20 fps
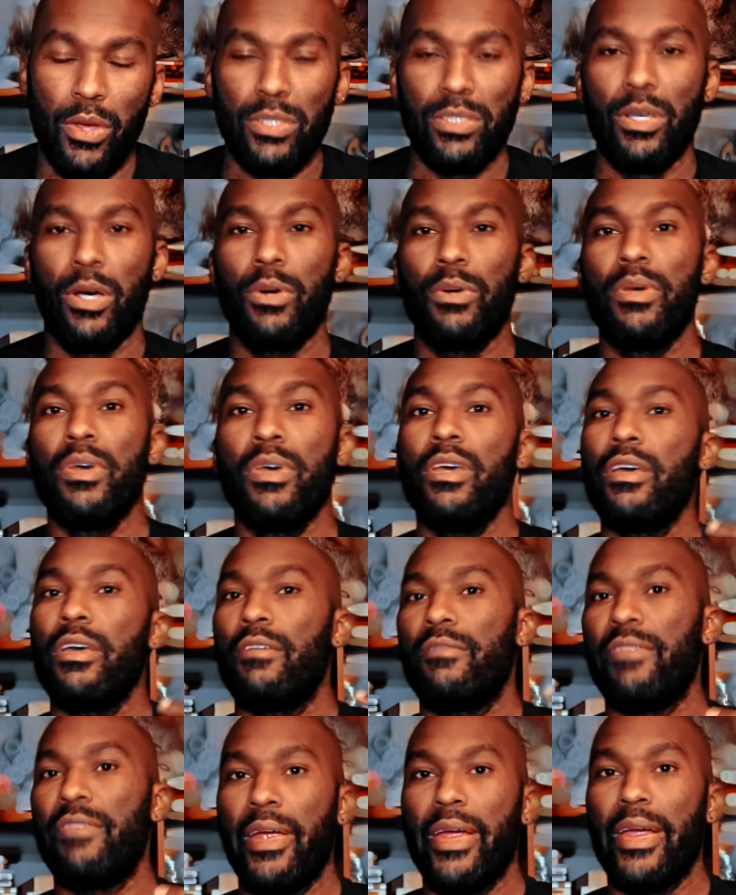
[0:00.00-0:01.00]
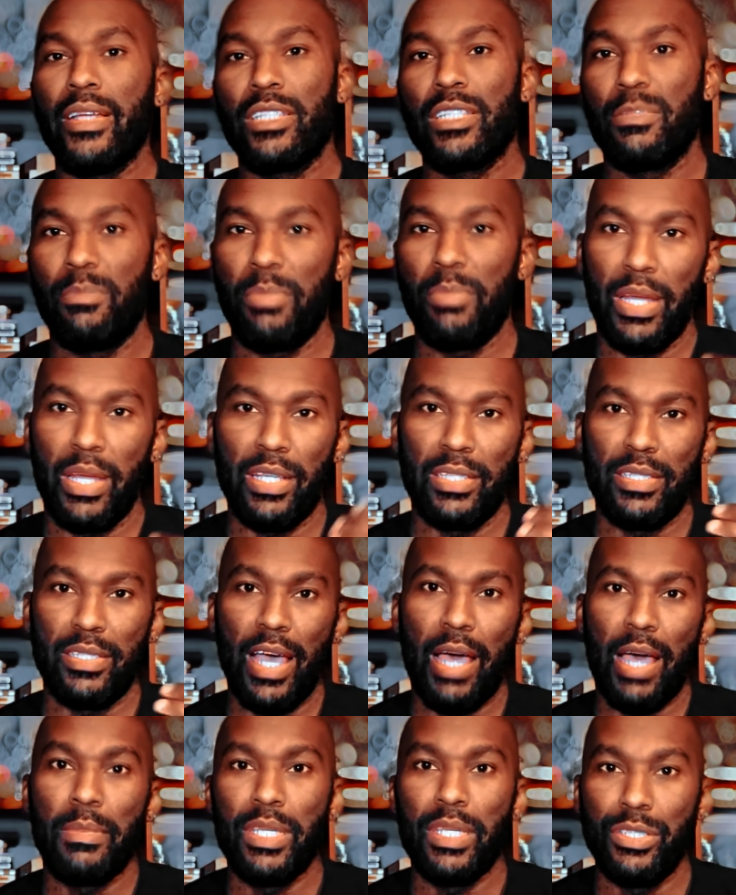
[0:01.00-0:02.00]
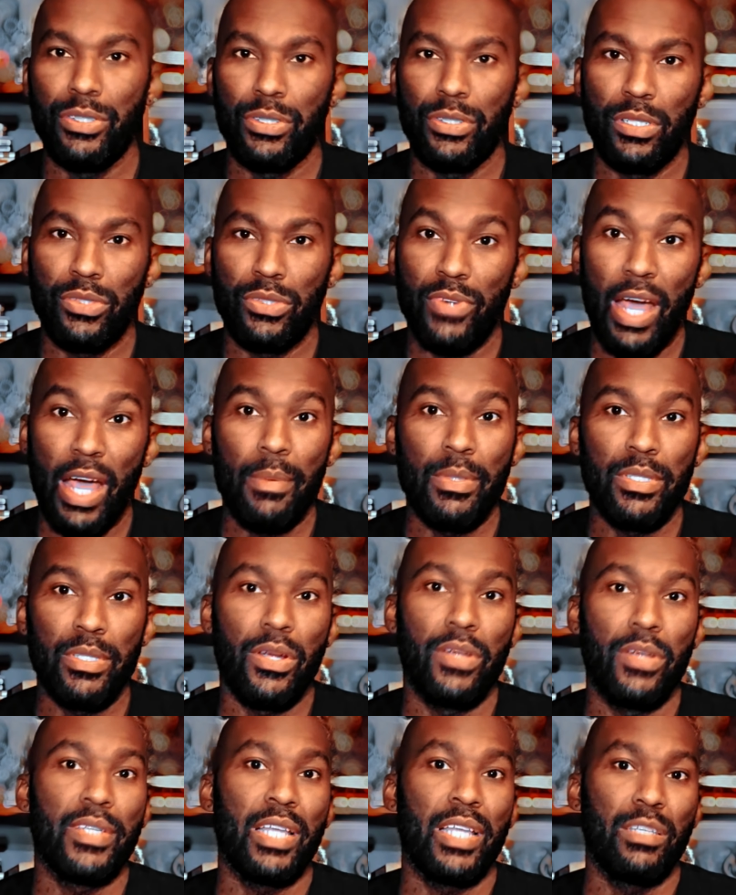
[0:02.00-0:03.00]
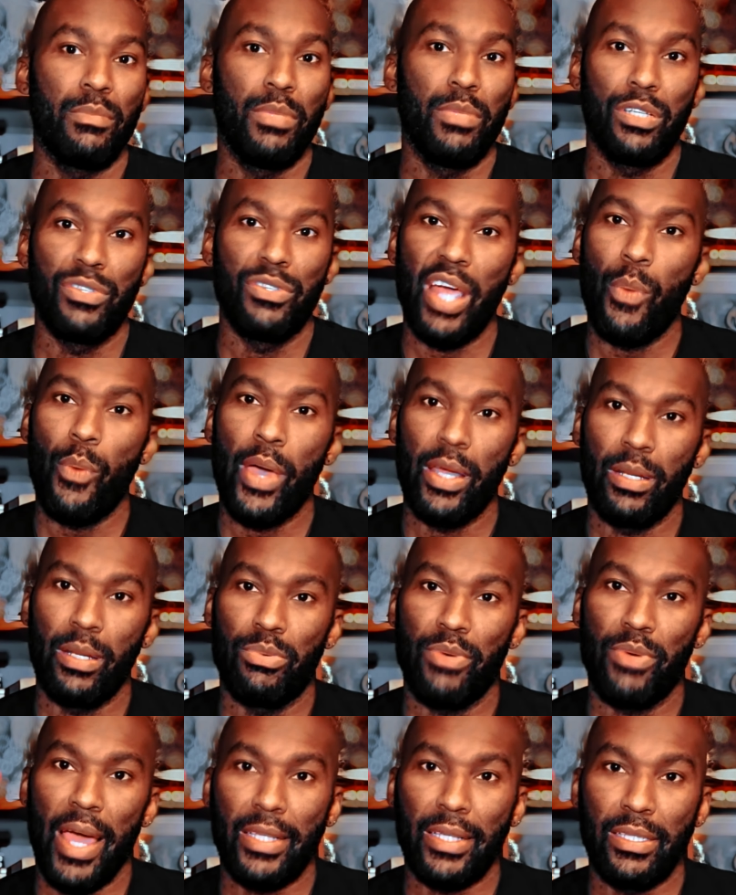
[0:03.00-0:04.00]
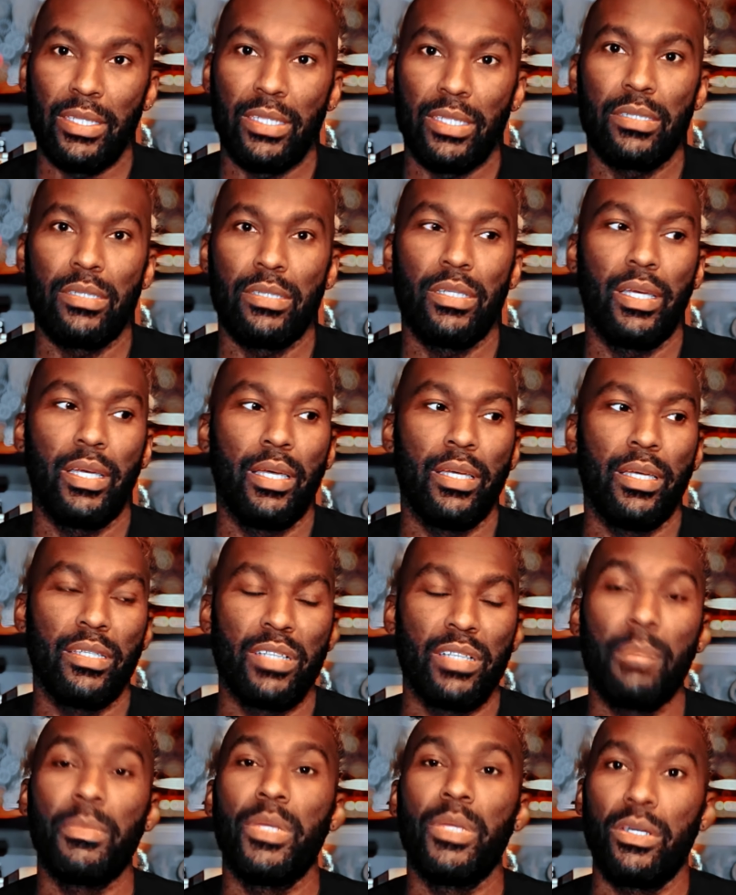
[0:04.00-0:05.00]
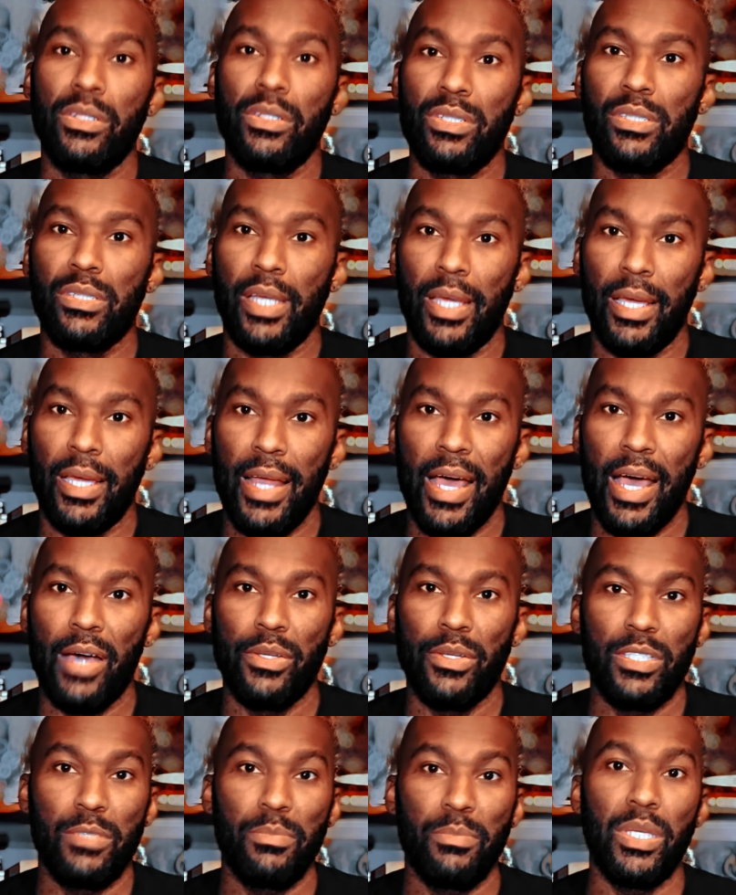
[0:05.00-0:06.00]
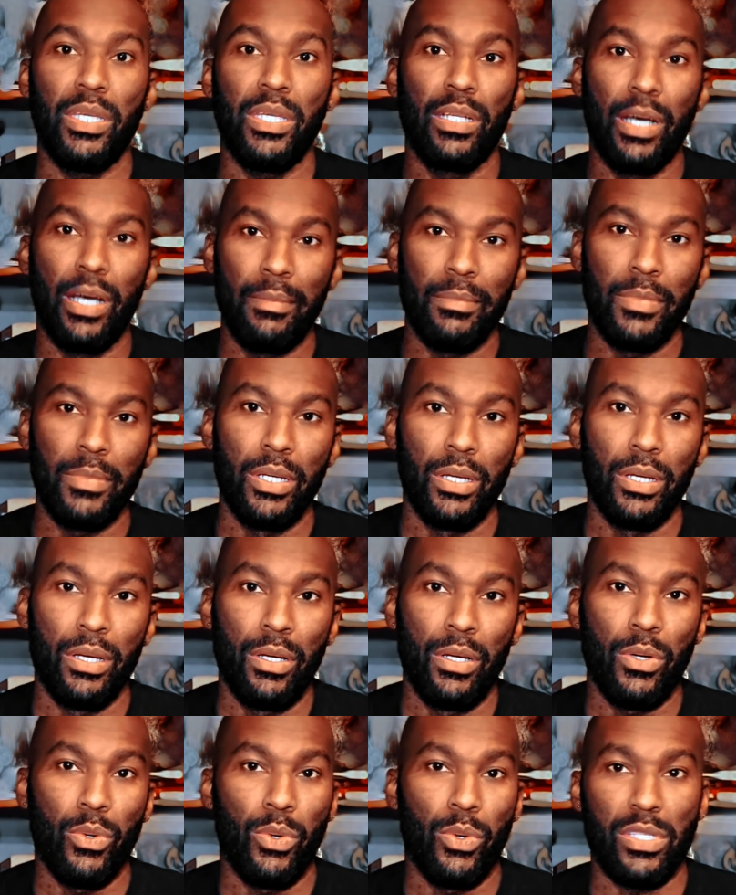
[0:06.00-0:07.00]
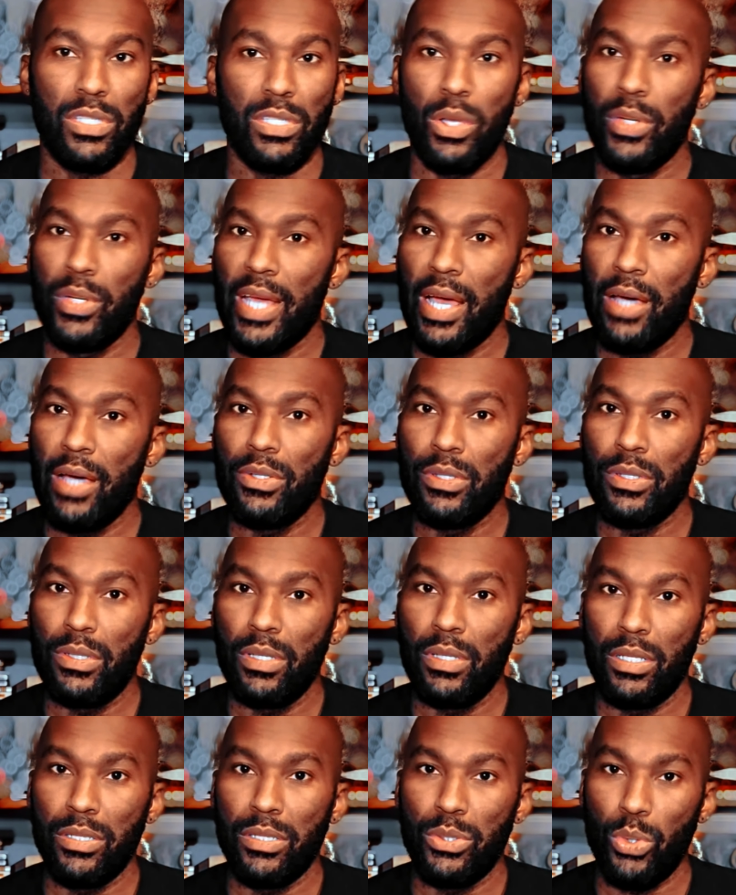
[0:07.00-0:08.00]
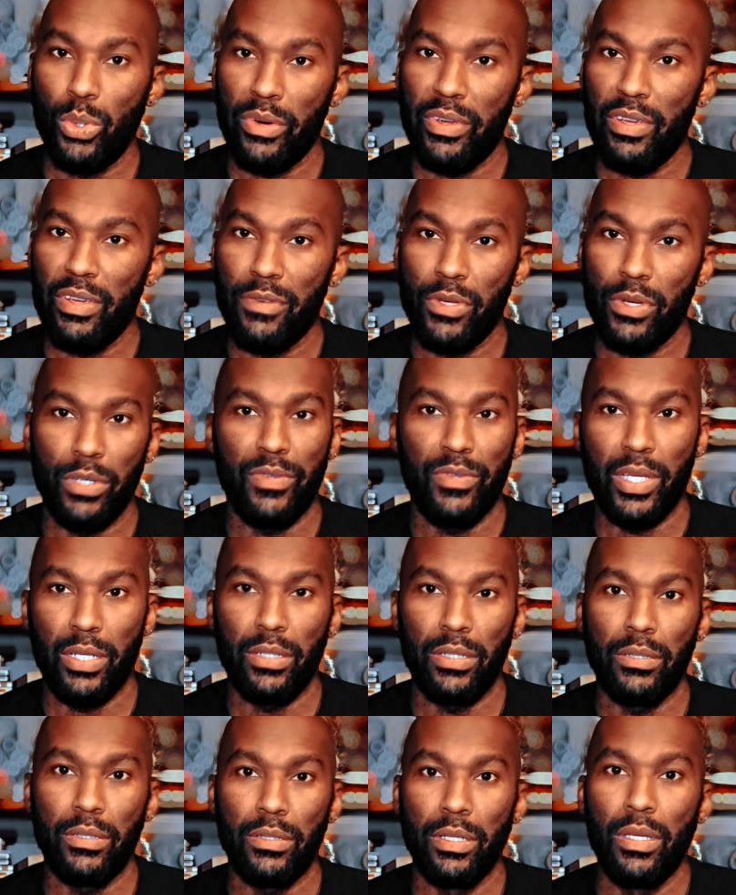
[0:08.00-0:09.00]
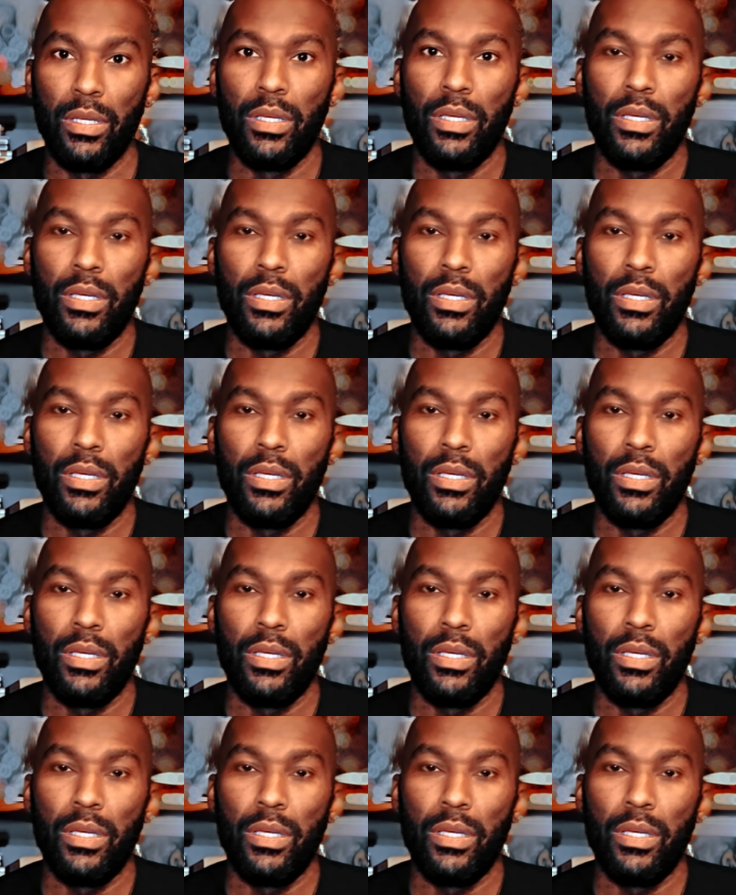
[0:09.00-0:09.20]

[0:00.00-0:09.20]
So varying the span of time that you're describing turns out to be a great way to practice and come to understand how to speed up or slow down a story for your reader.